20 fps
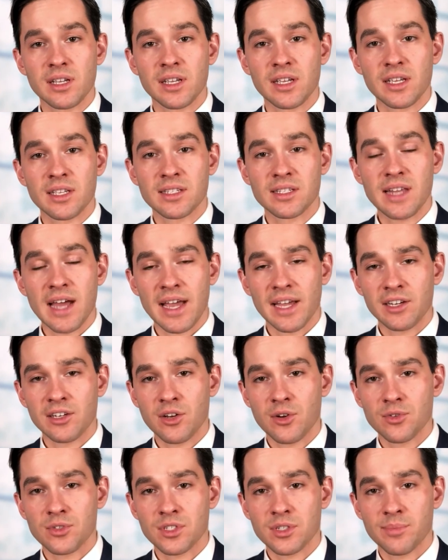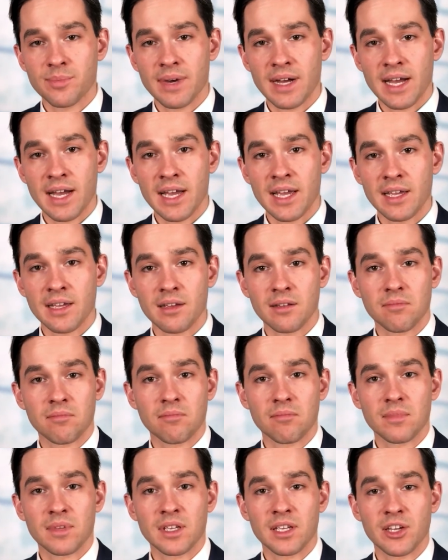is diagnosed by
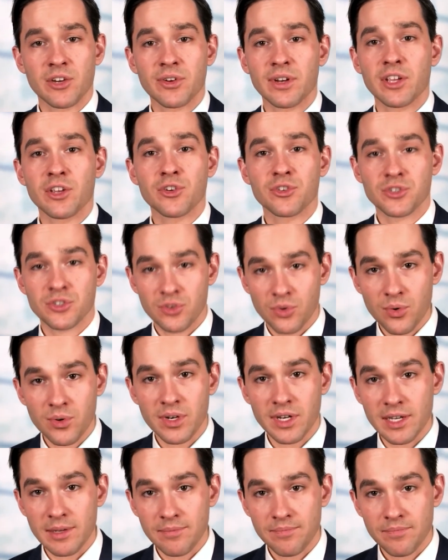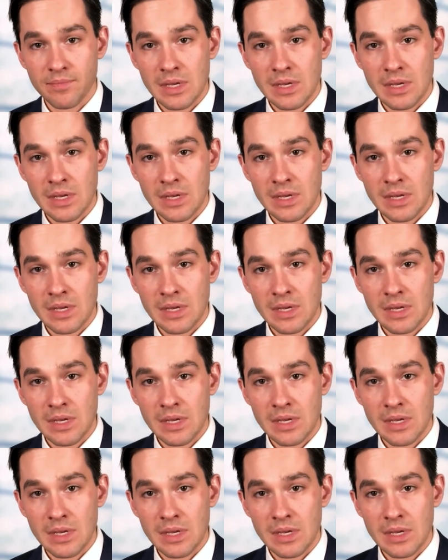hearing your story.